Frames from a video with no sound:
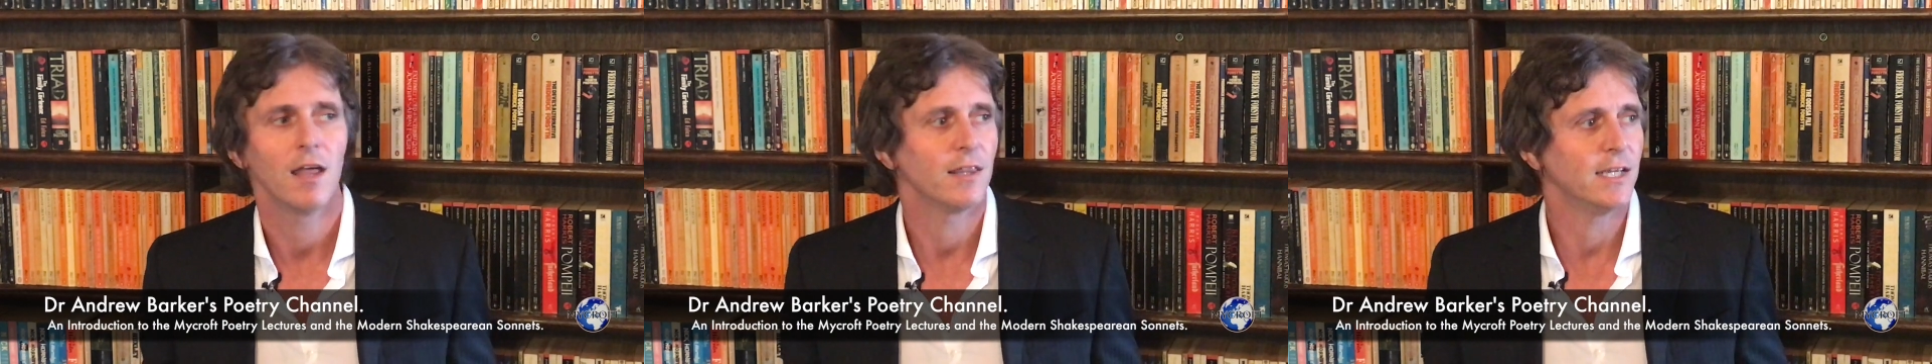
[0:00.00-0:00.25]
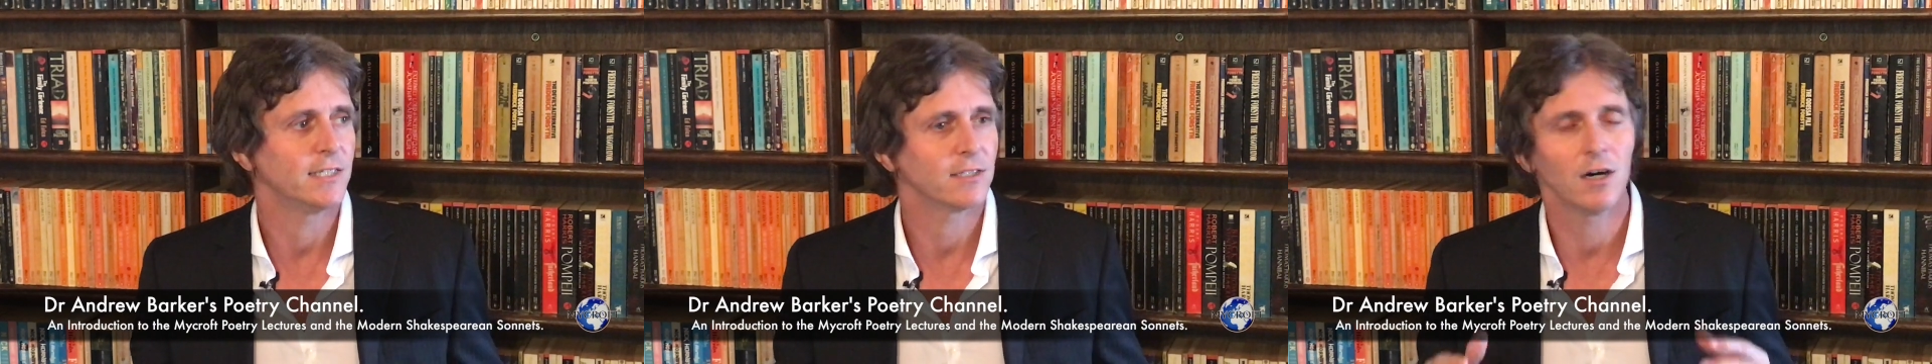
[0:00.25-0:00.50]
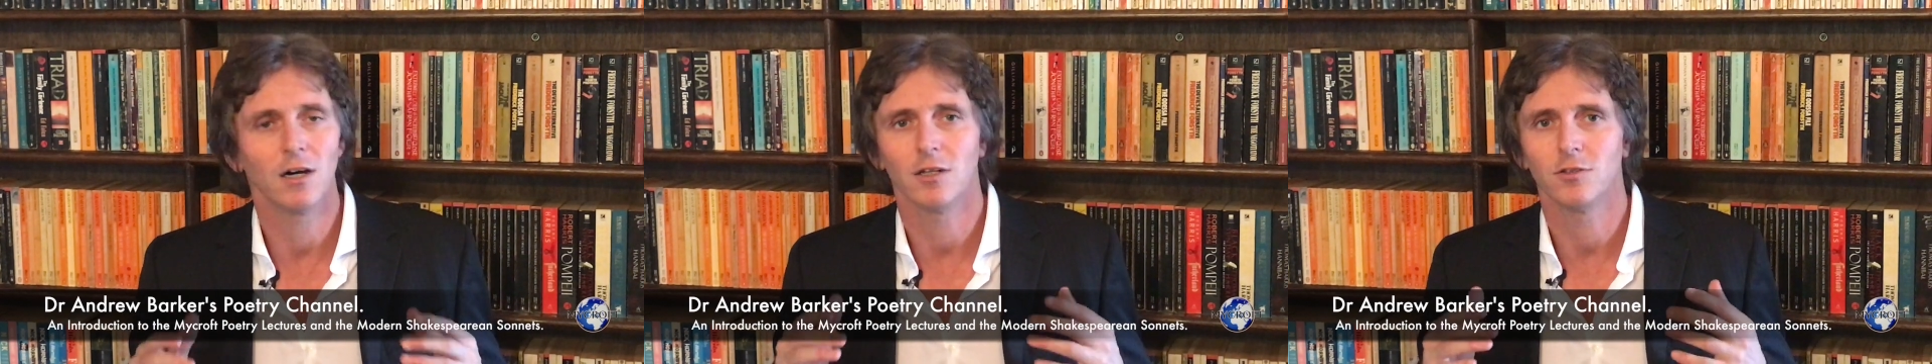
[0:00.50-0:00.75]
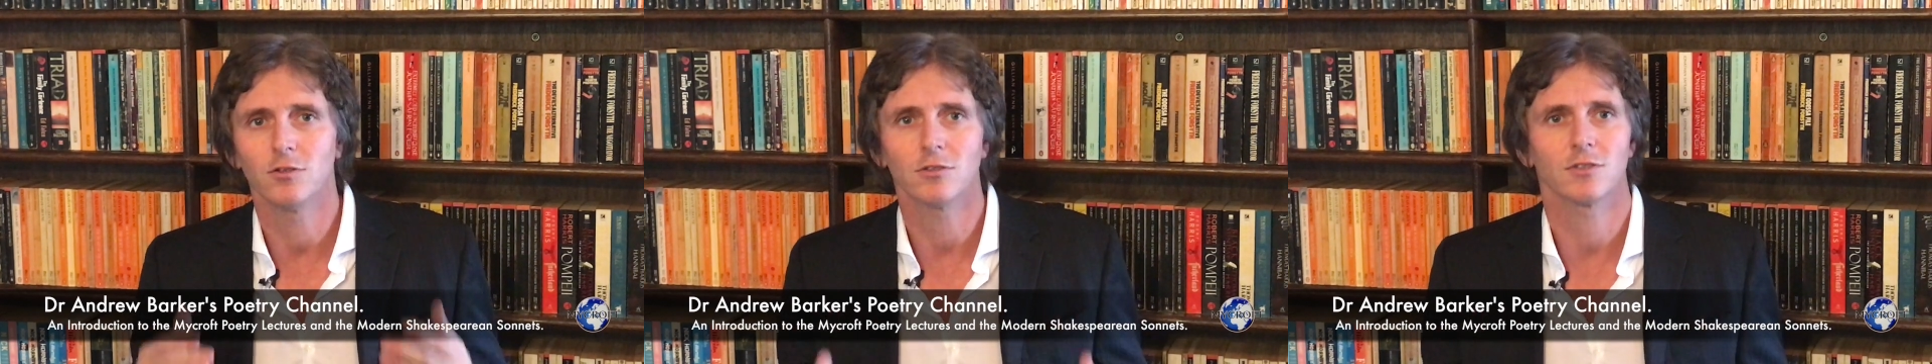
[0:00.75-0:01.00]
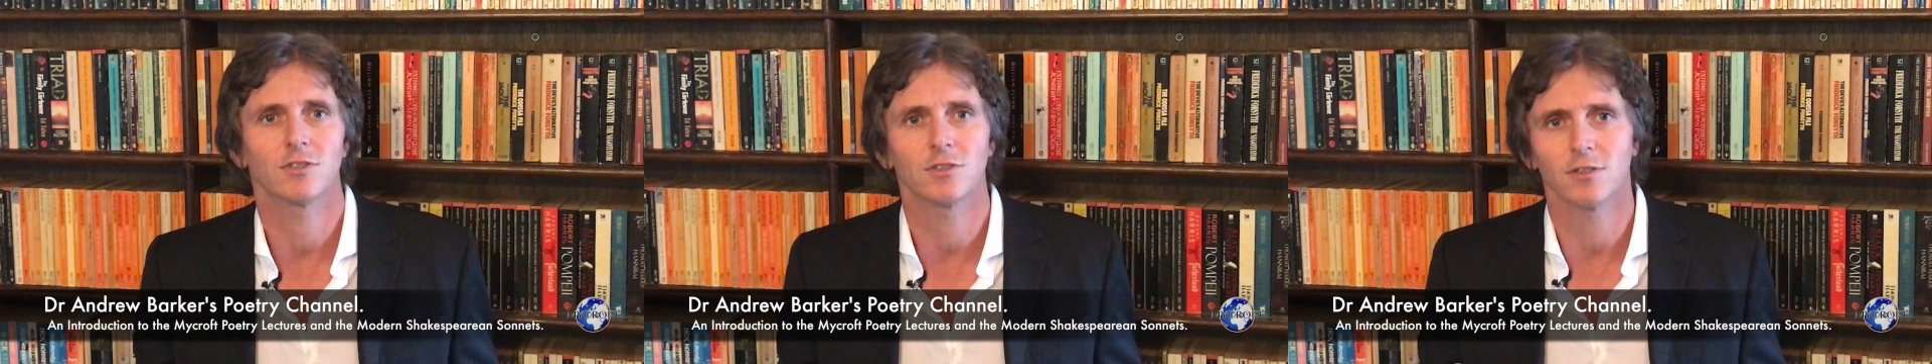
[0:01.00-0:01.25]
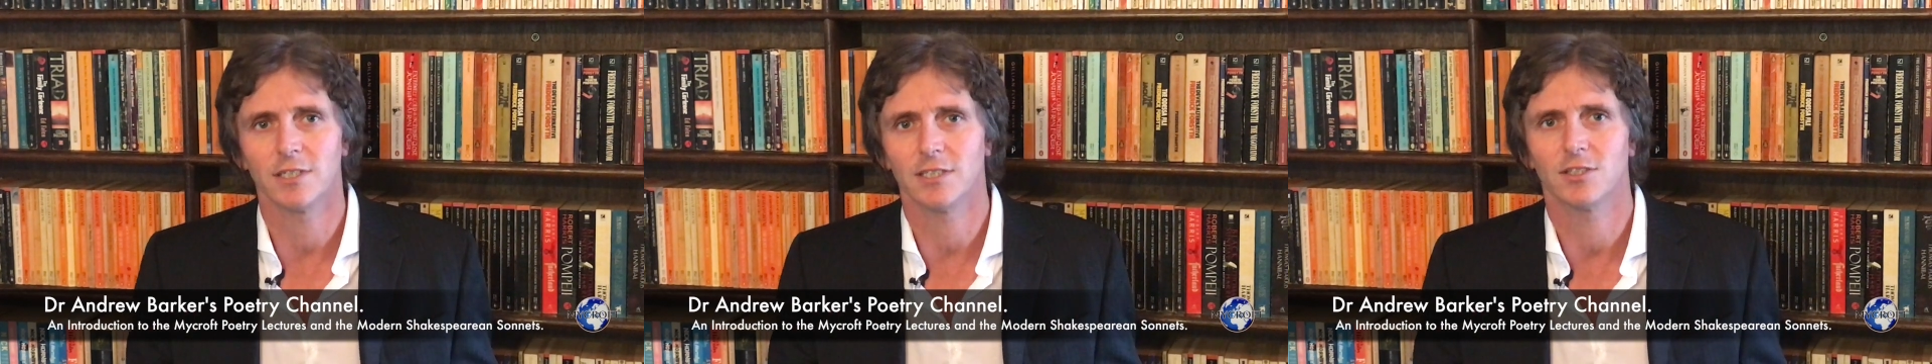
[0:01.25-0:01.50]
These are not
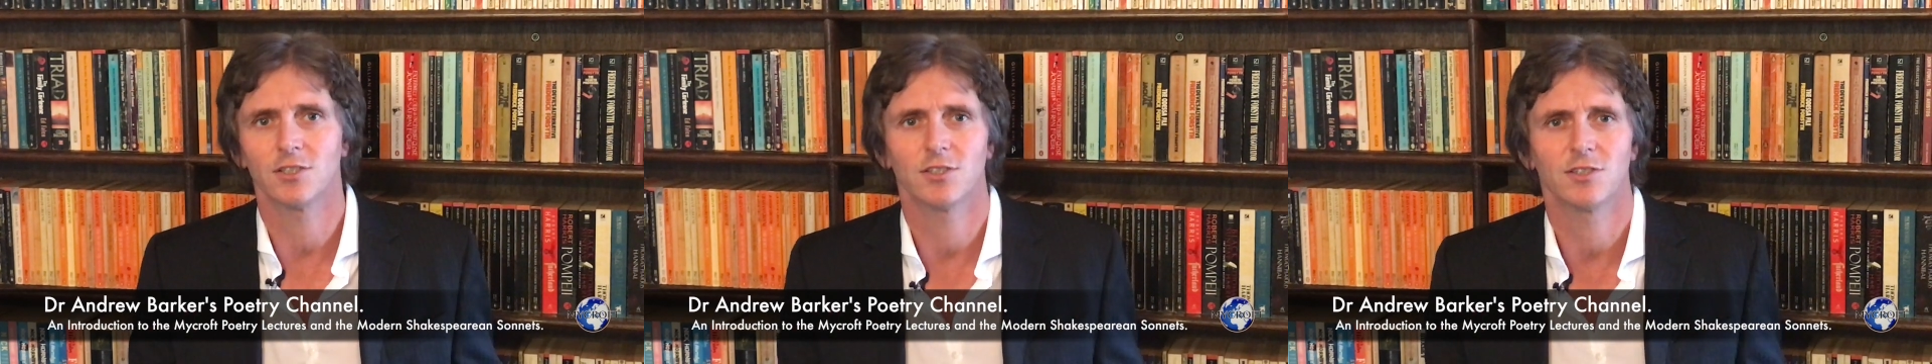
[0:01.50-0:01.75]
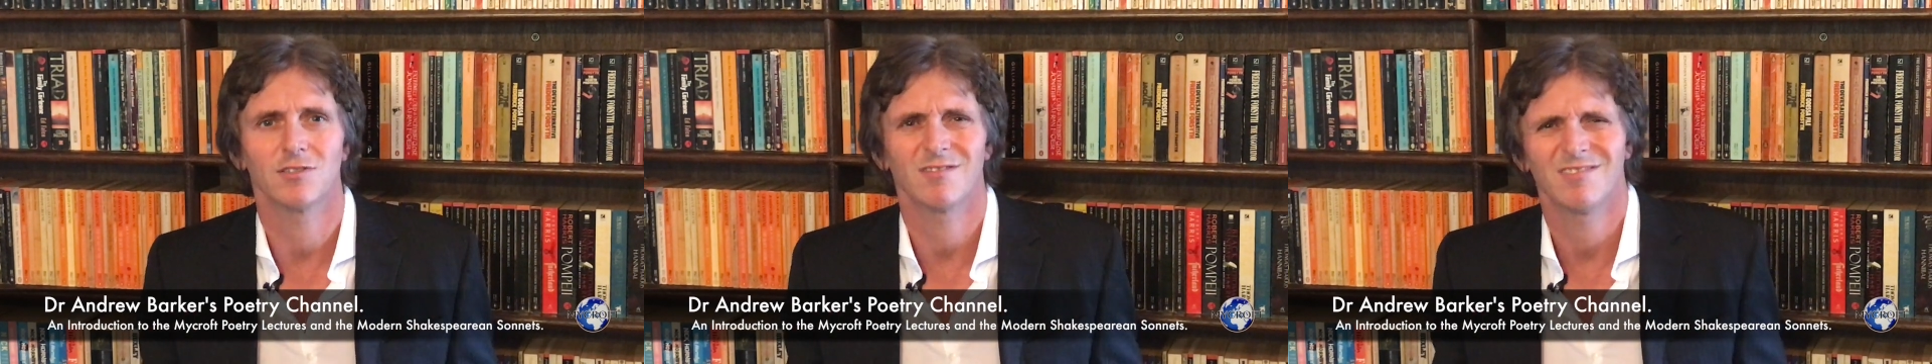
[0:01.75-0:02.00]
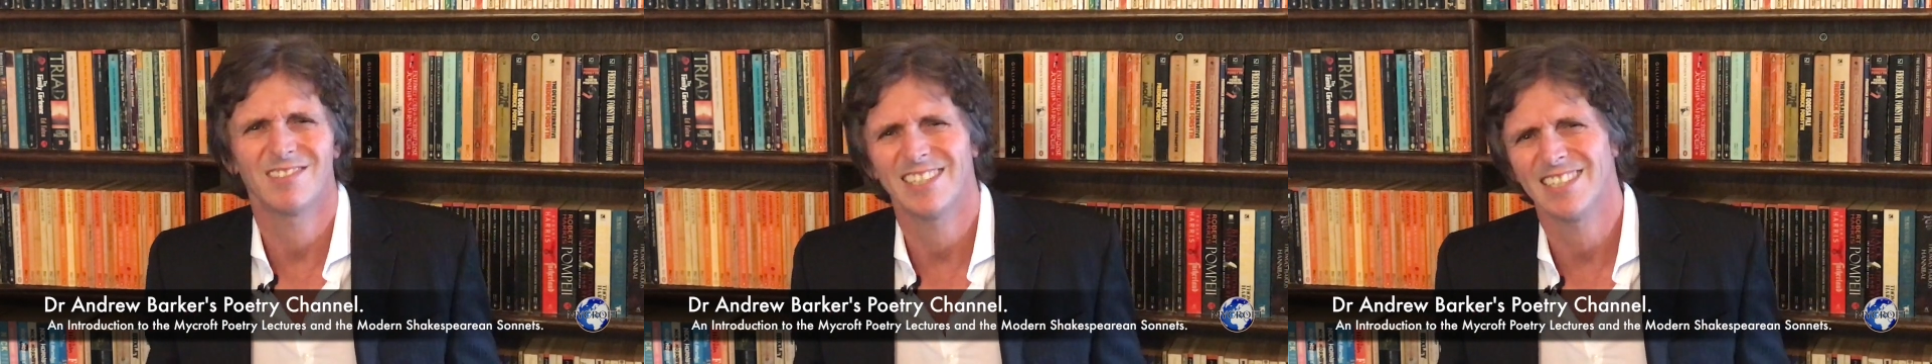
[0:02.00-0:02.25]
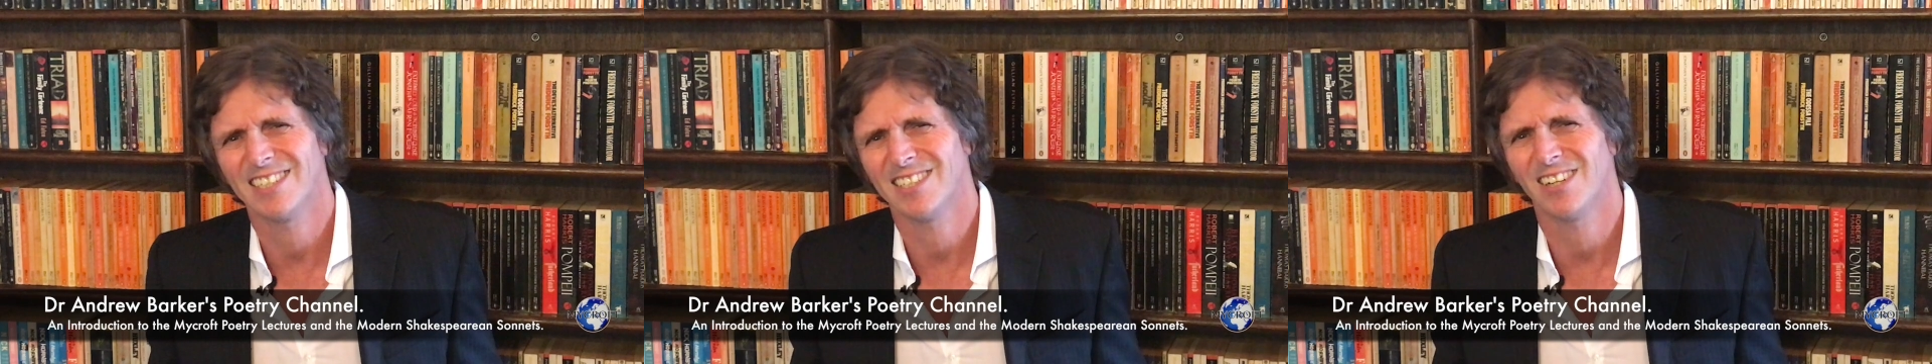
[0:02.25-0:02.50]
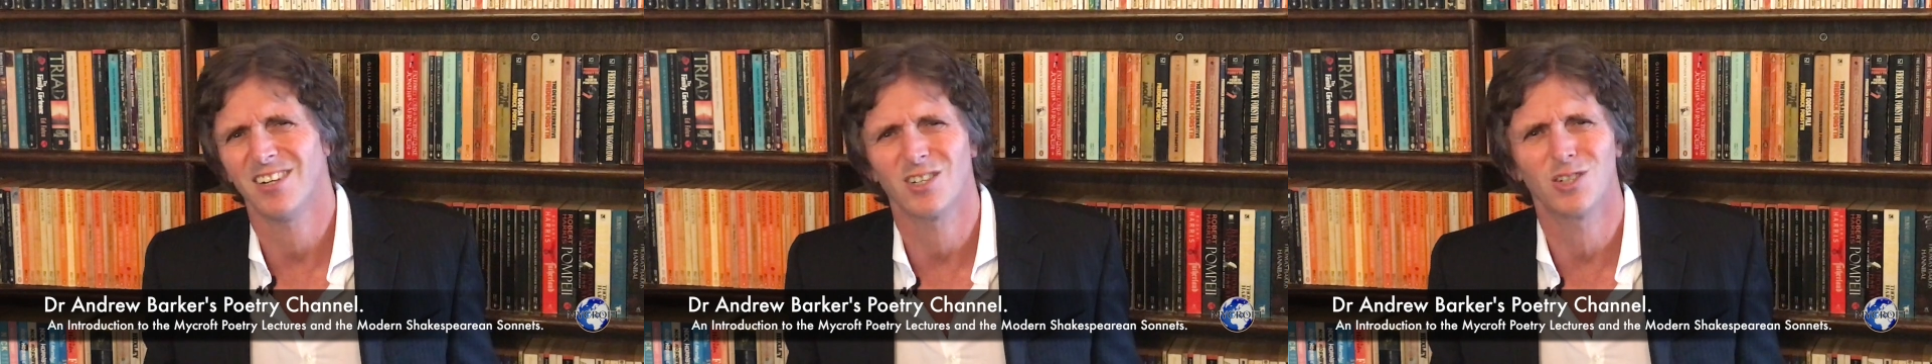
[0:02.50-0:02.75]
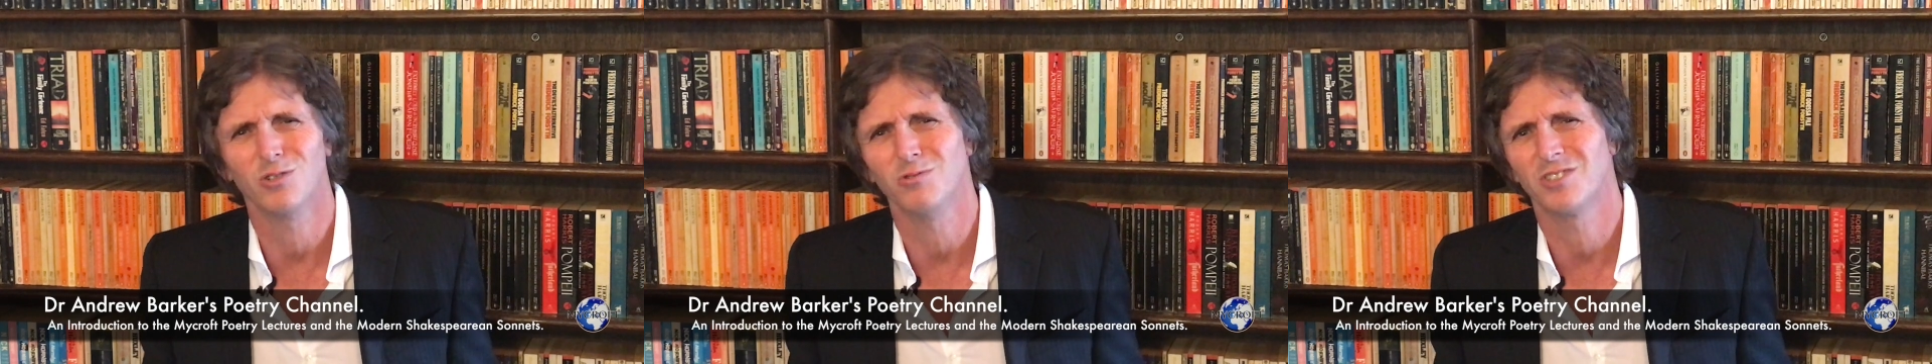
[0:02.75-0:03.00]
sonnets that are
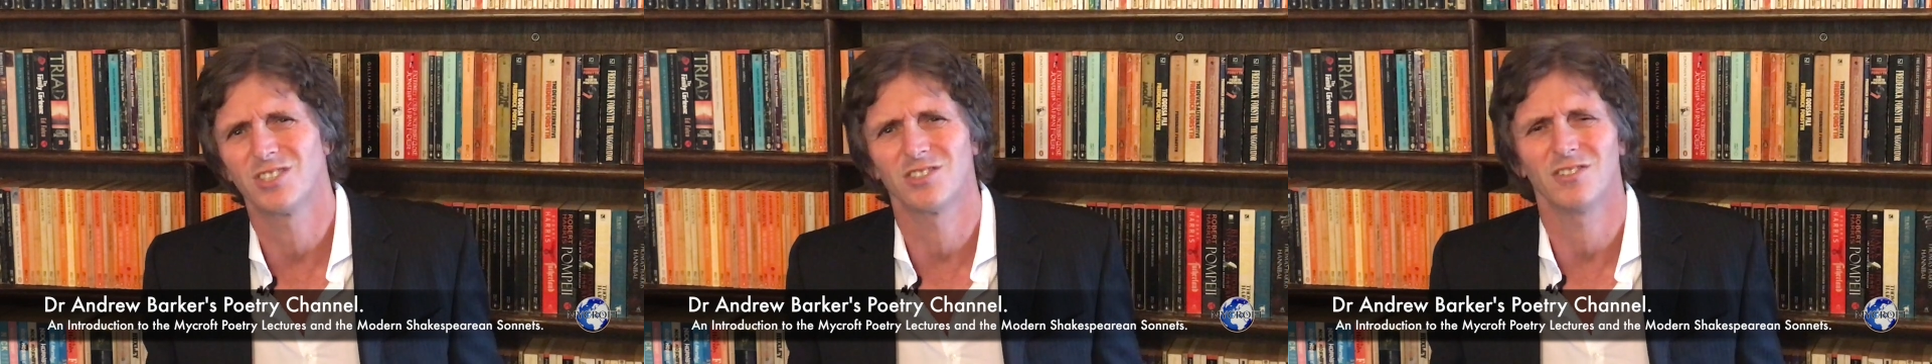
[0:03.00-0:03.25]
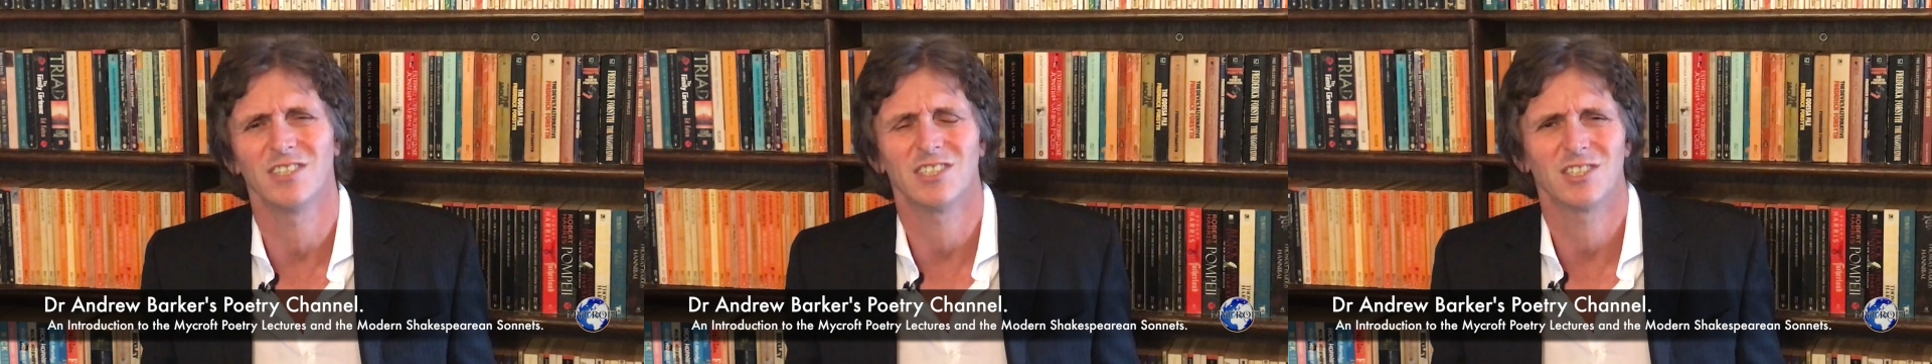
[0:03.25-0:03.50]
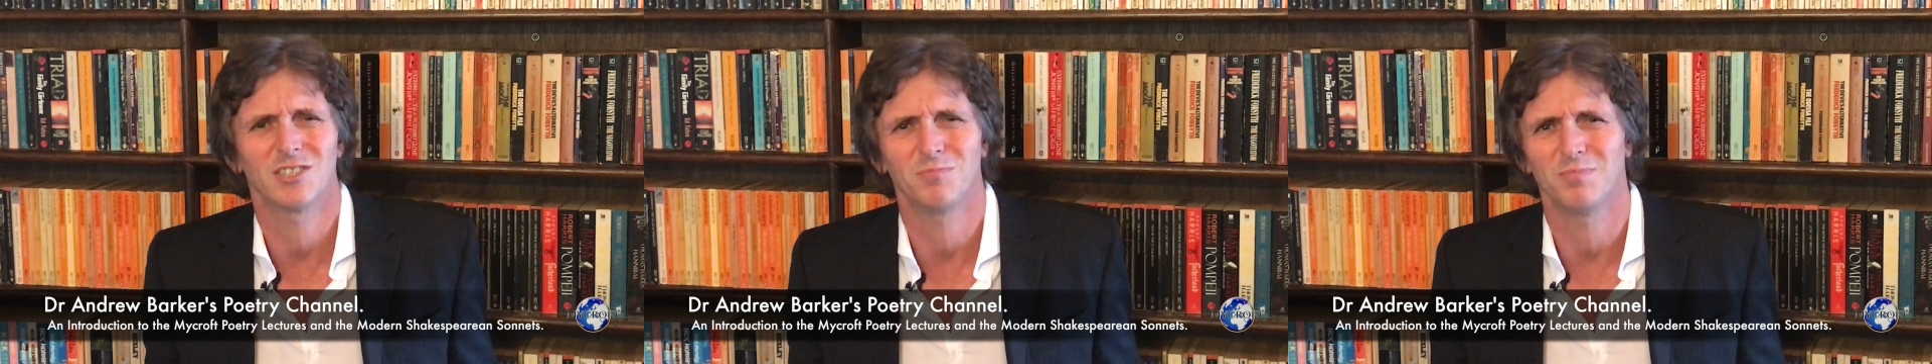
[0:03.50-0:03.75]
called sonnets,